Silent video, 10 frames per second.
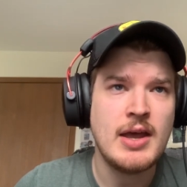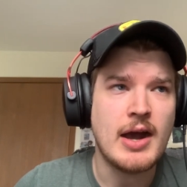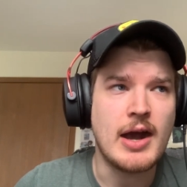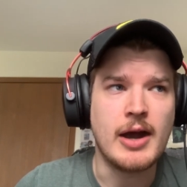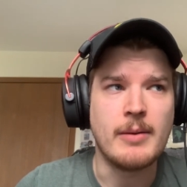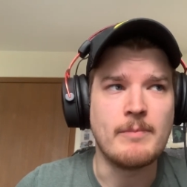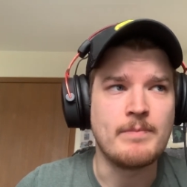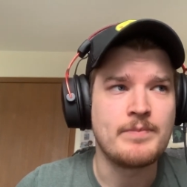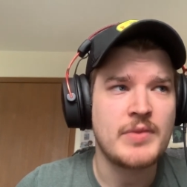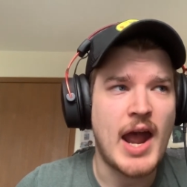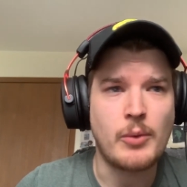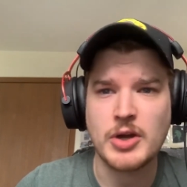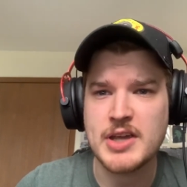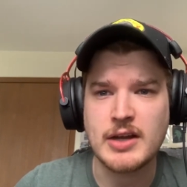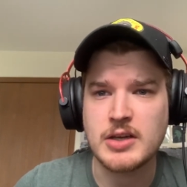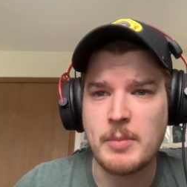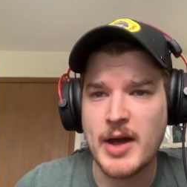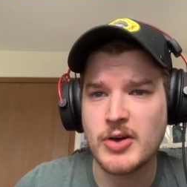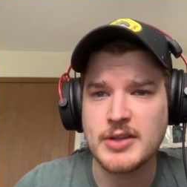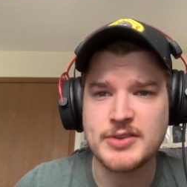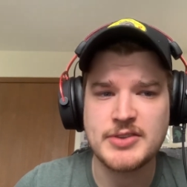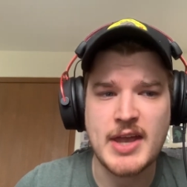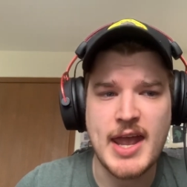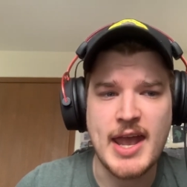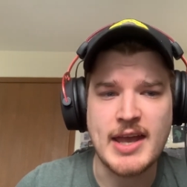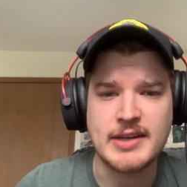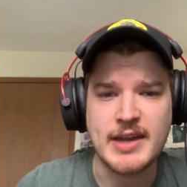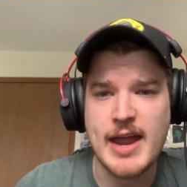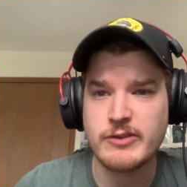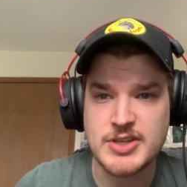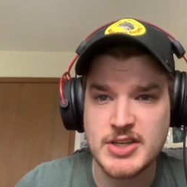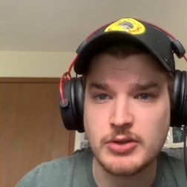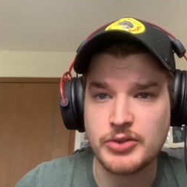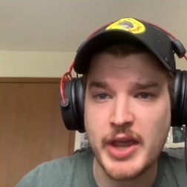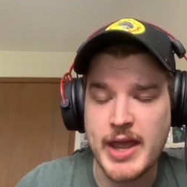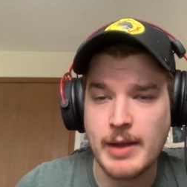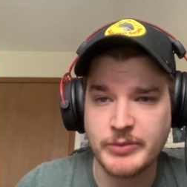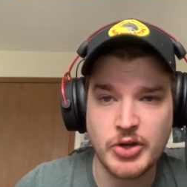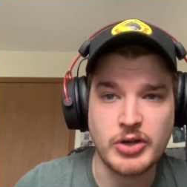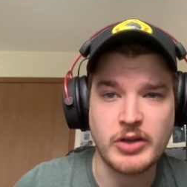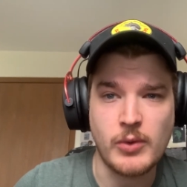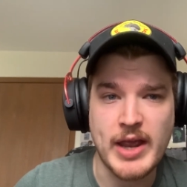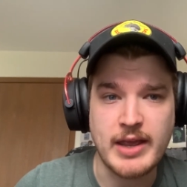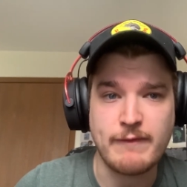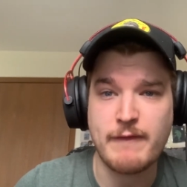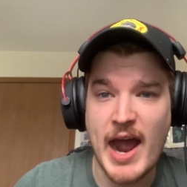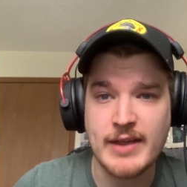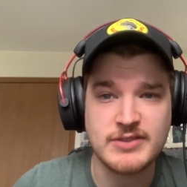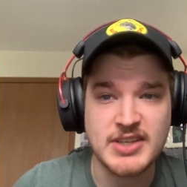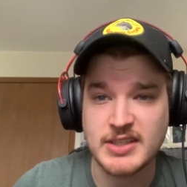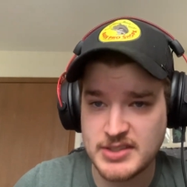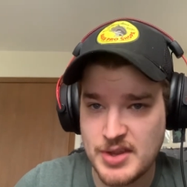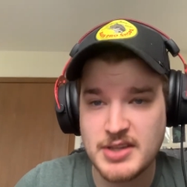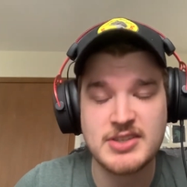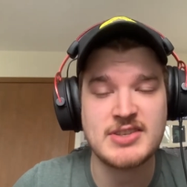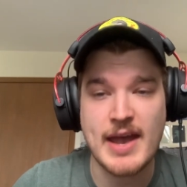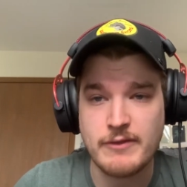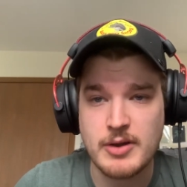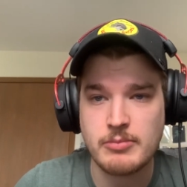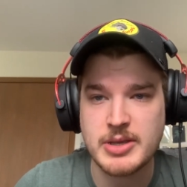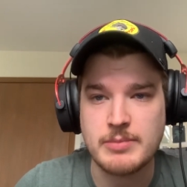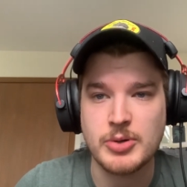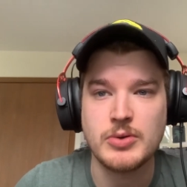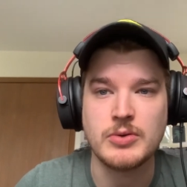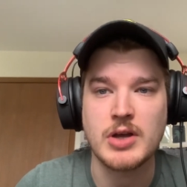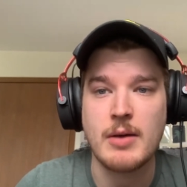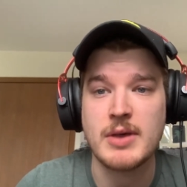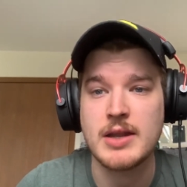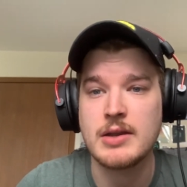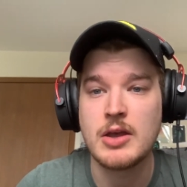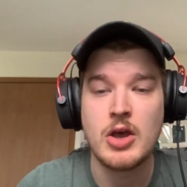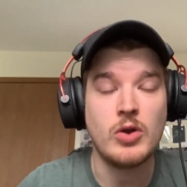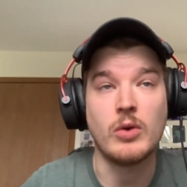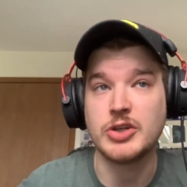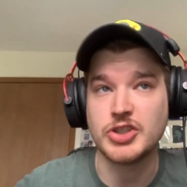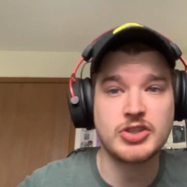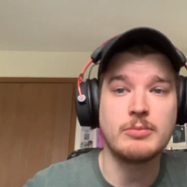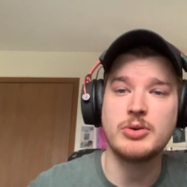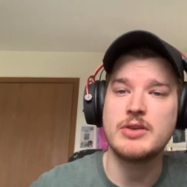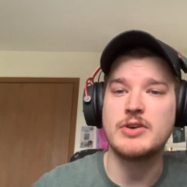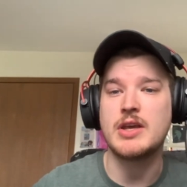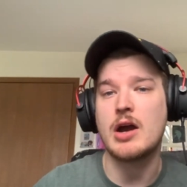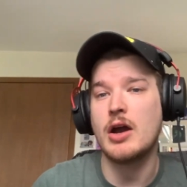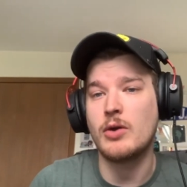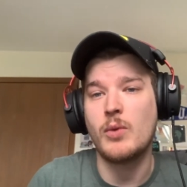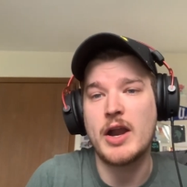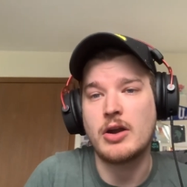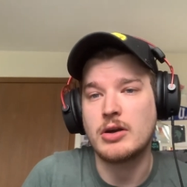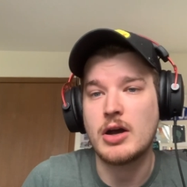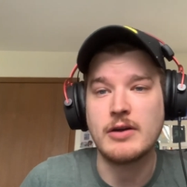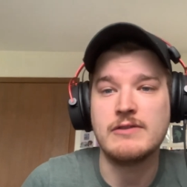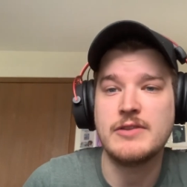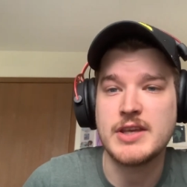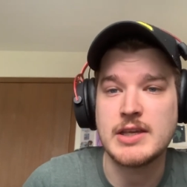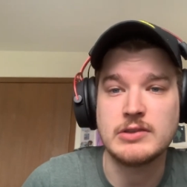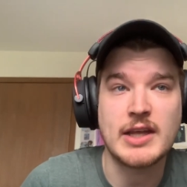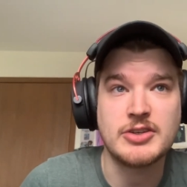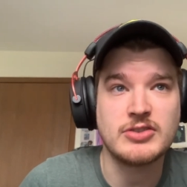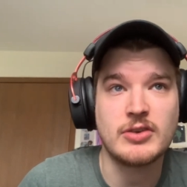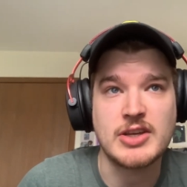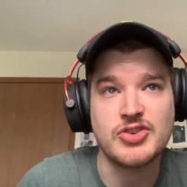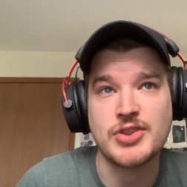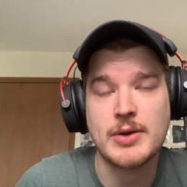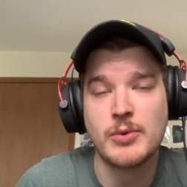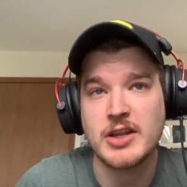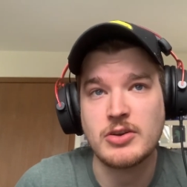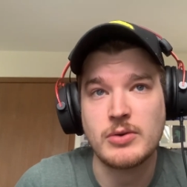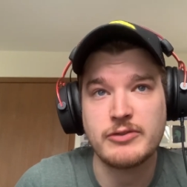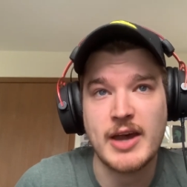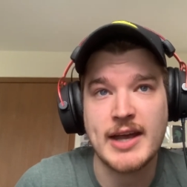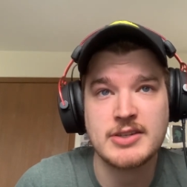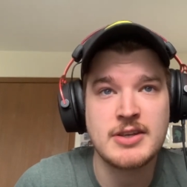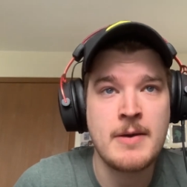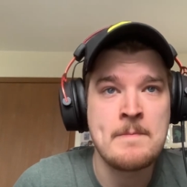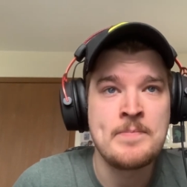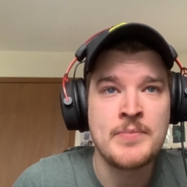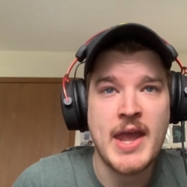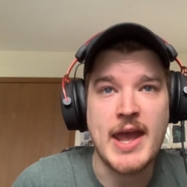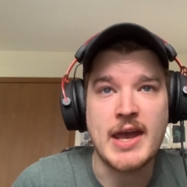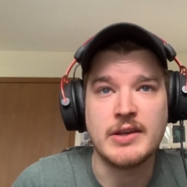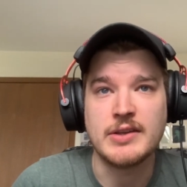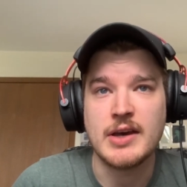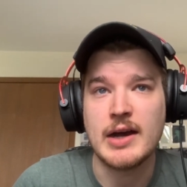I work at a Cabela's, and every single day I'm turning away 5, 6, 7 people who come in who are just completely unaware of the legislation that went into effect. And